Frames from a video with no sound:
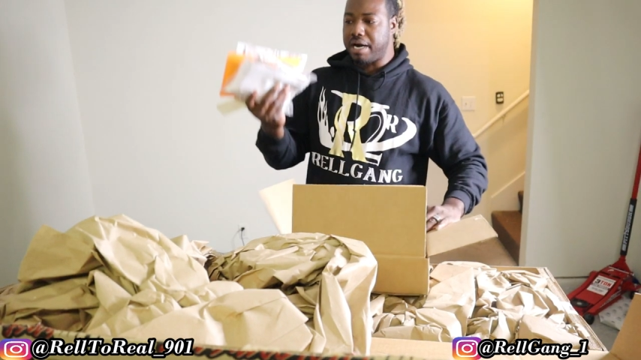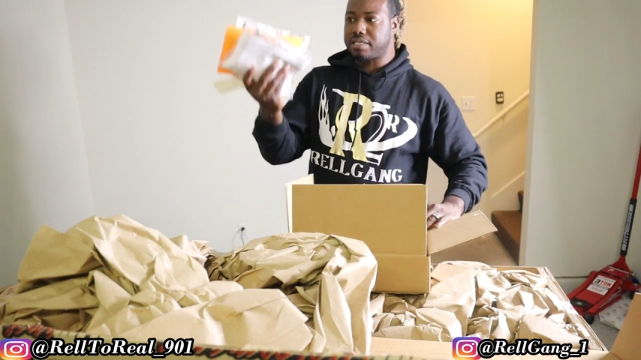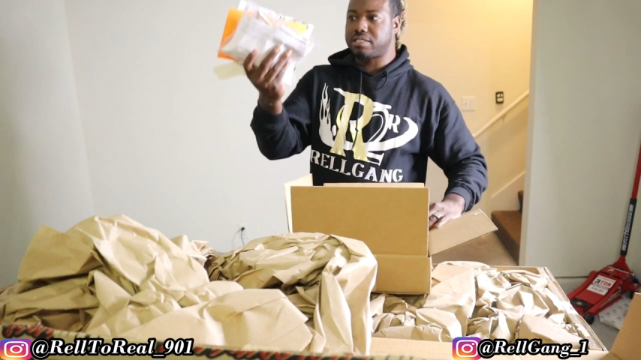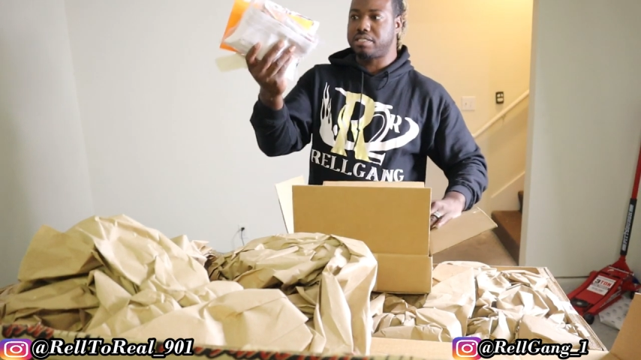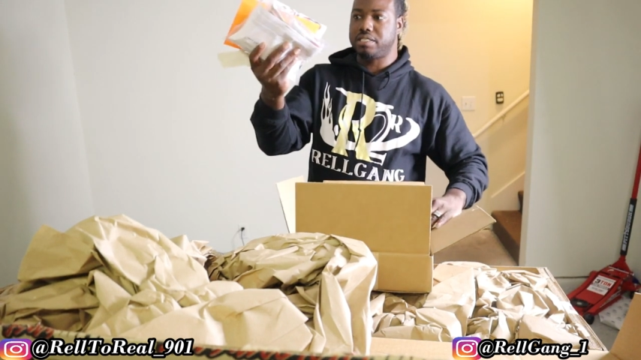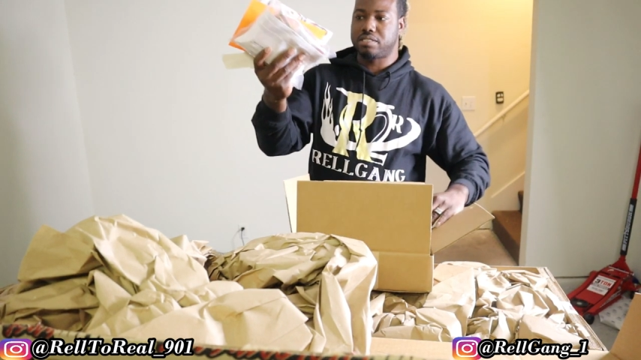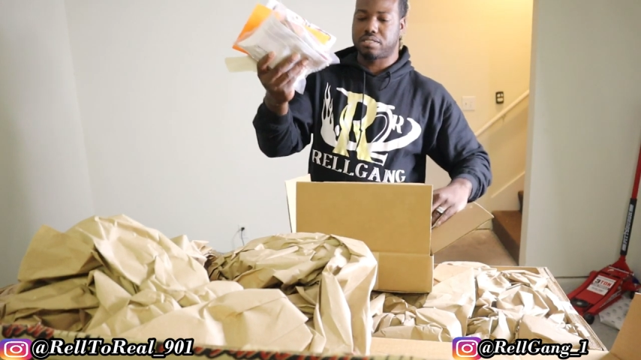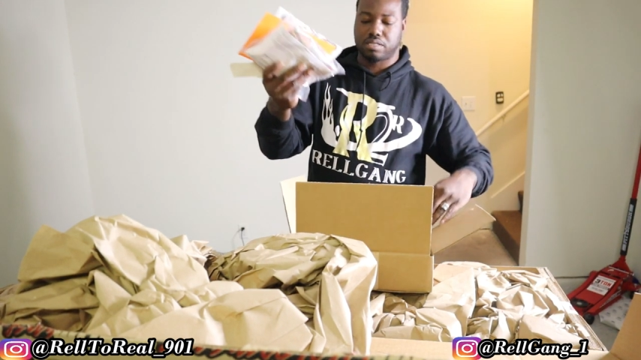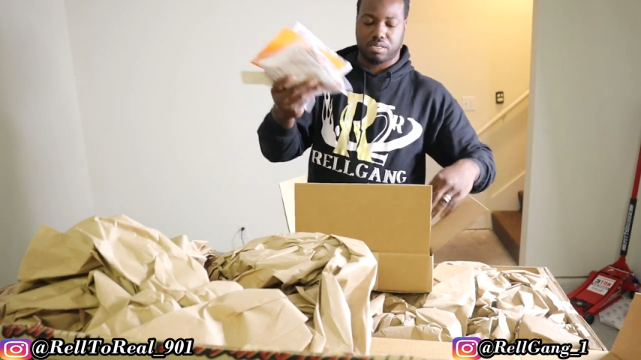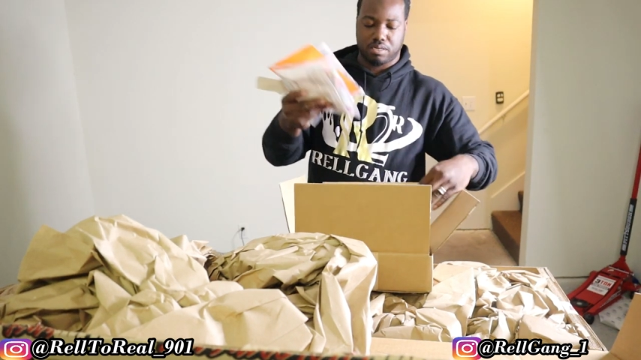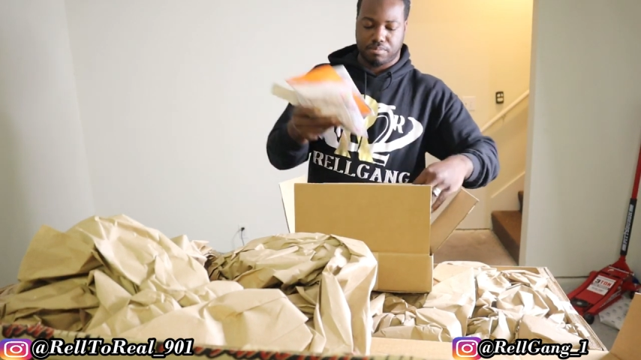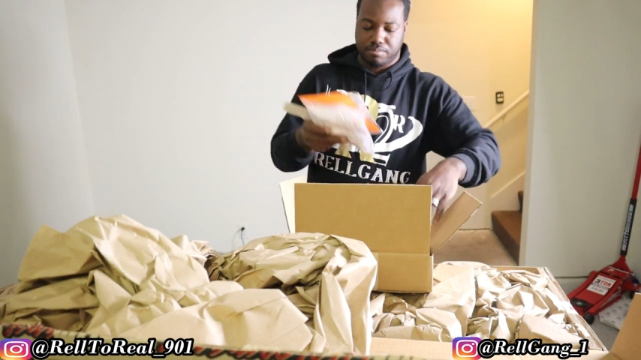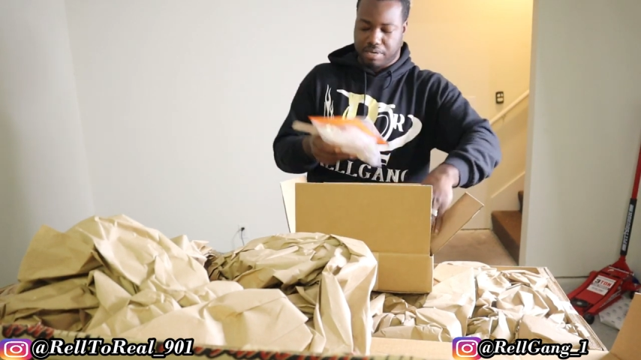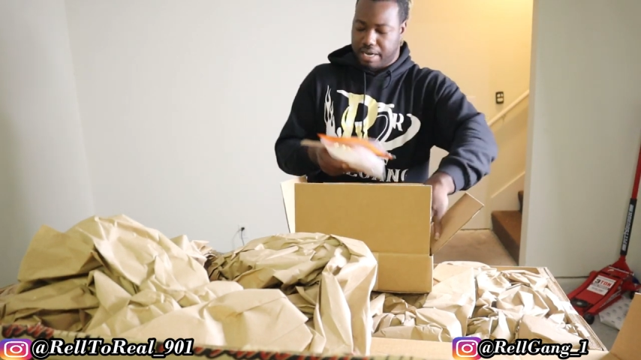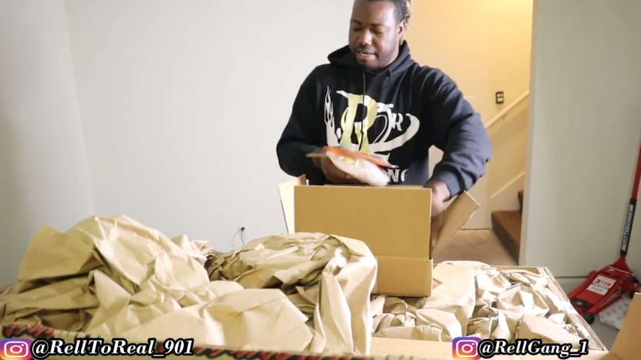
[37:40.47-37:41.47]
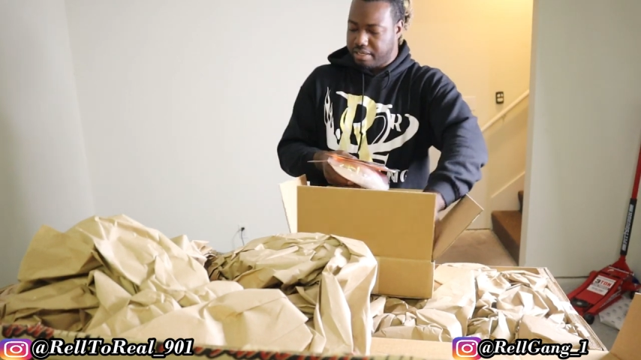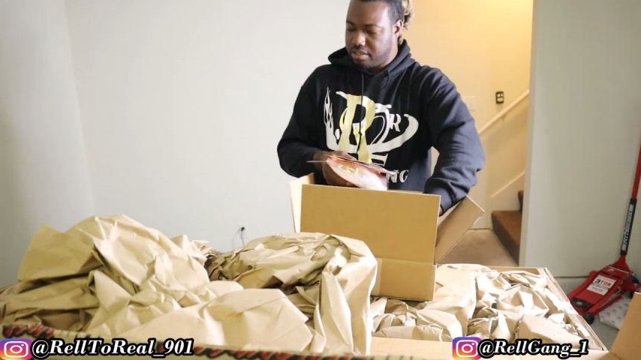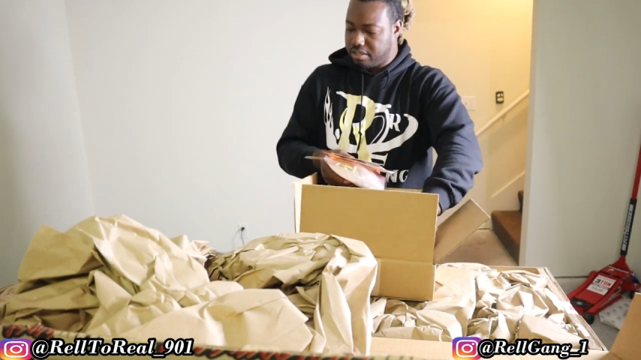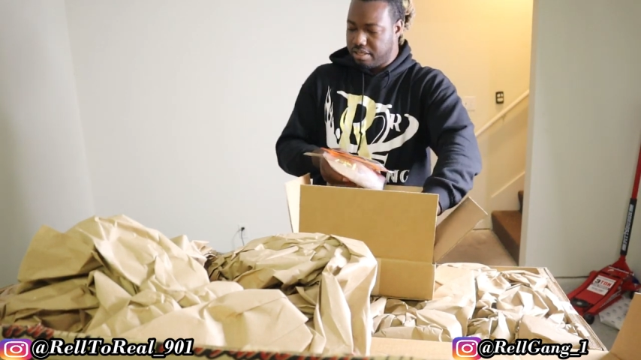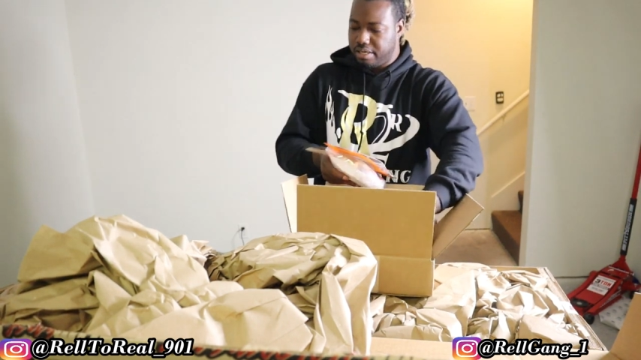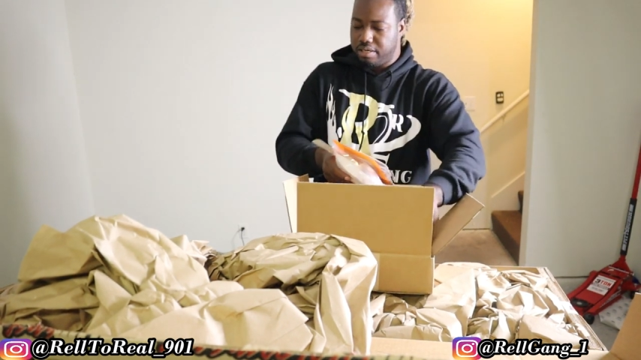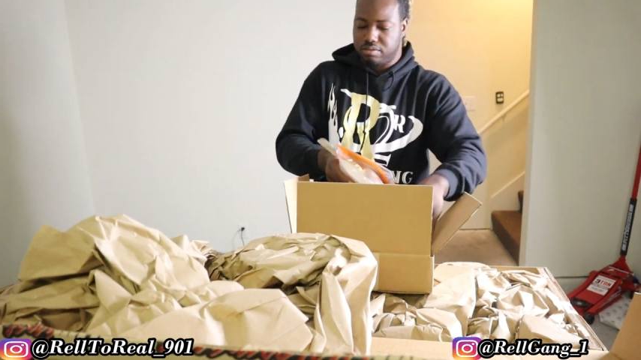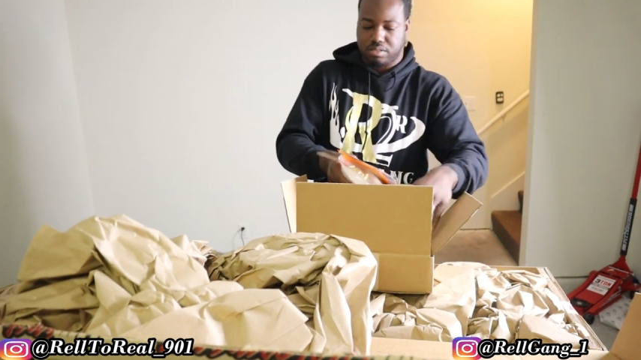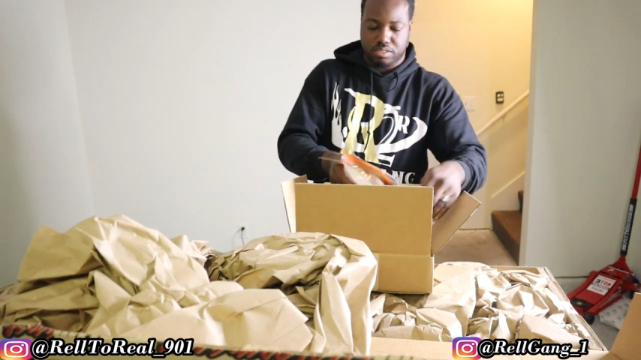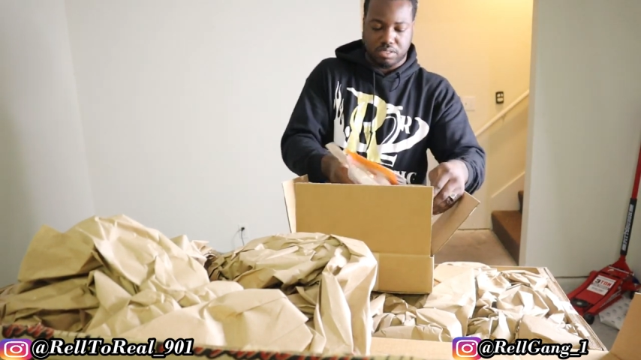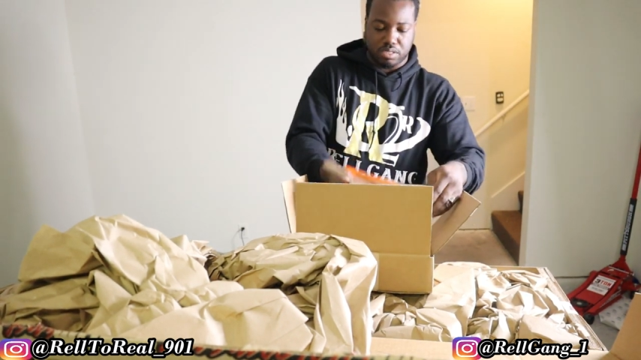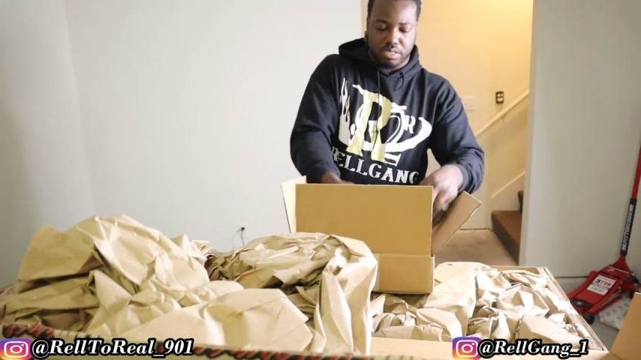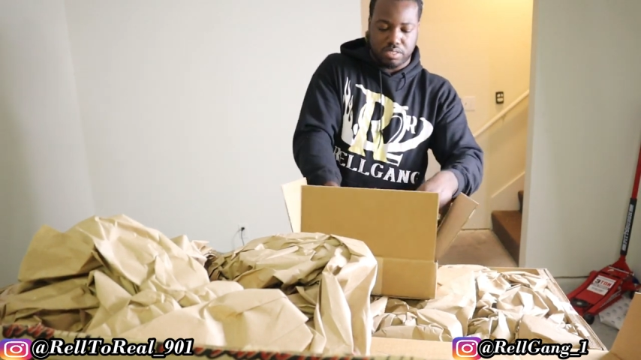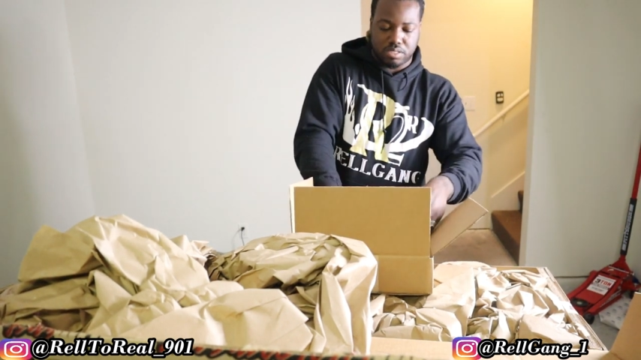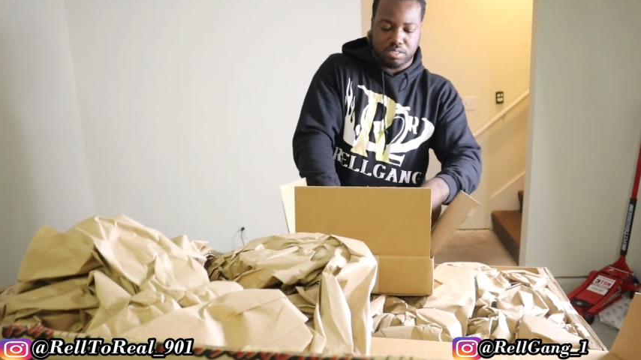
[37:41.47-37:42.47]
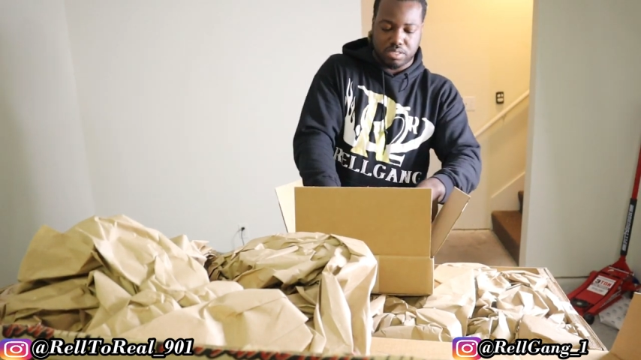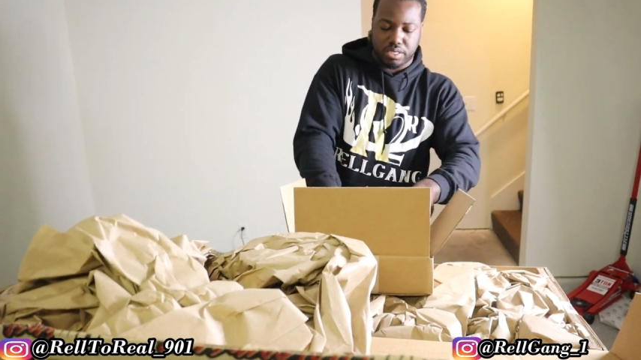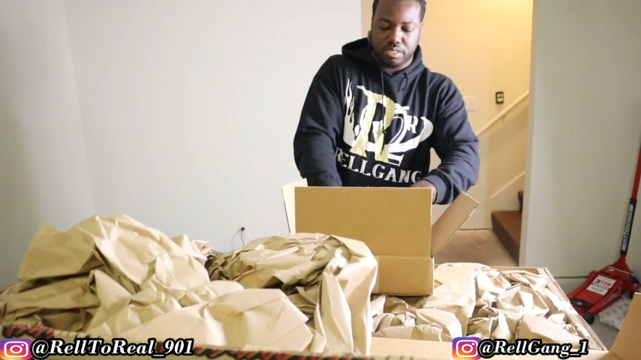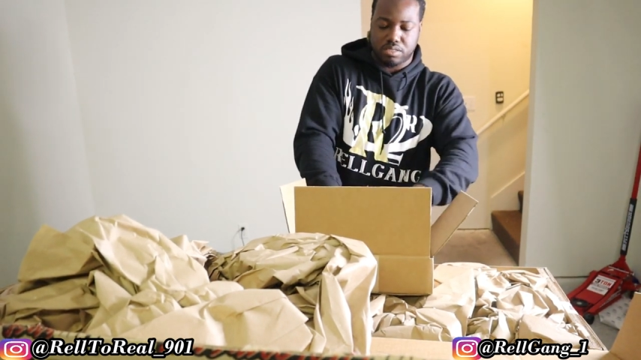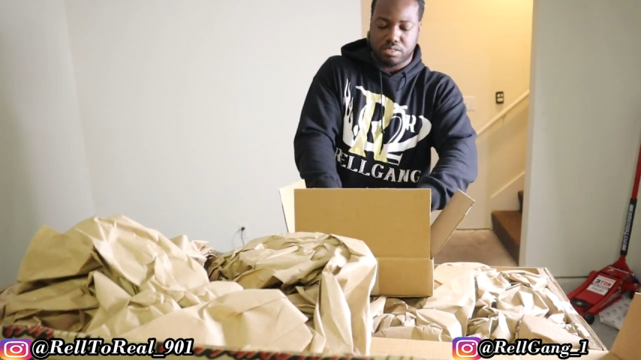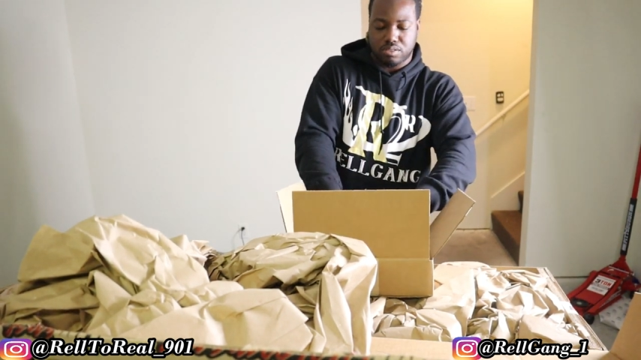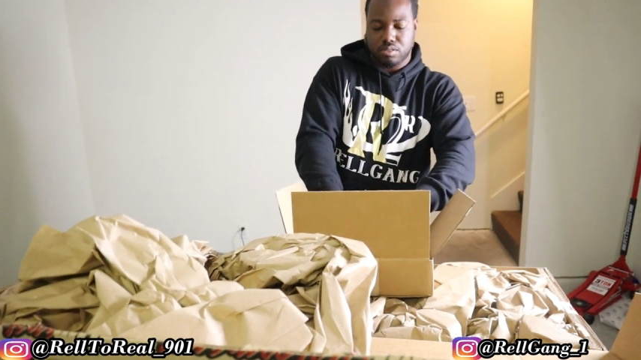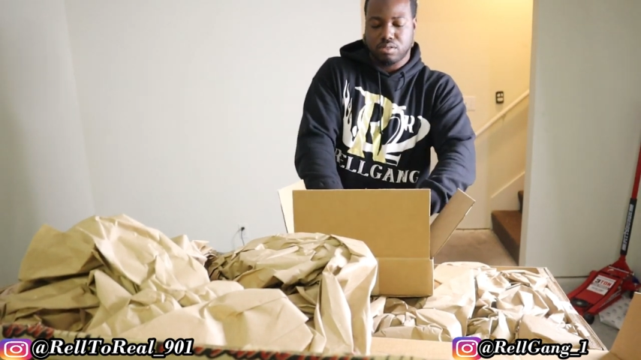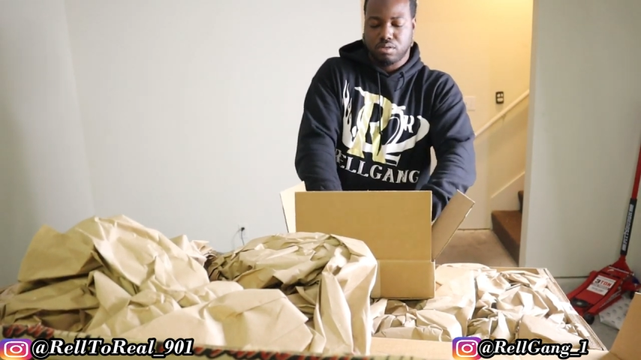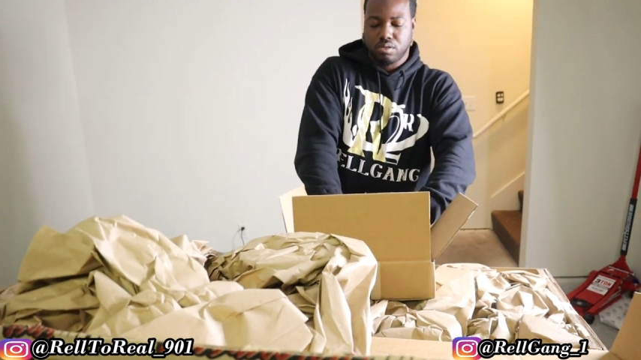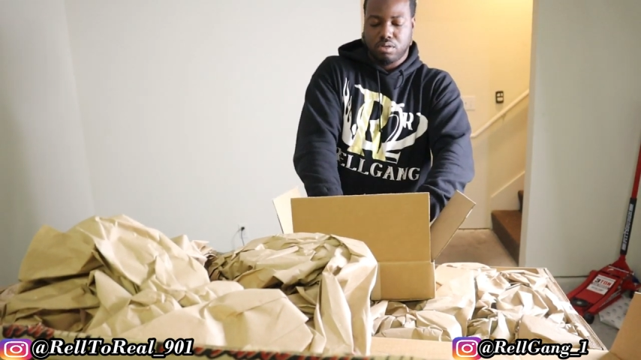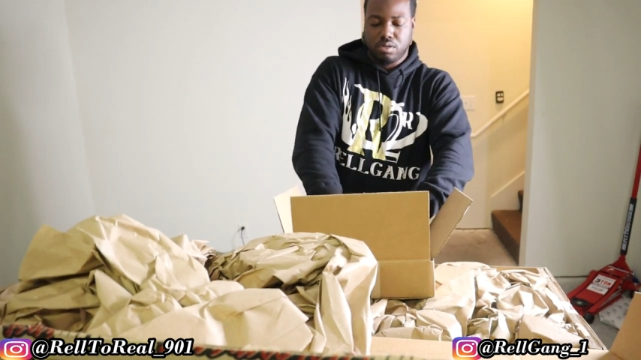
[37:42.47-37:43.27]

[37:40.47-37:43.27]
box this up, like it's it's just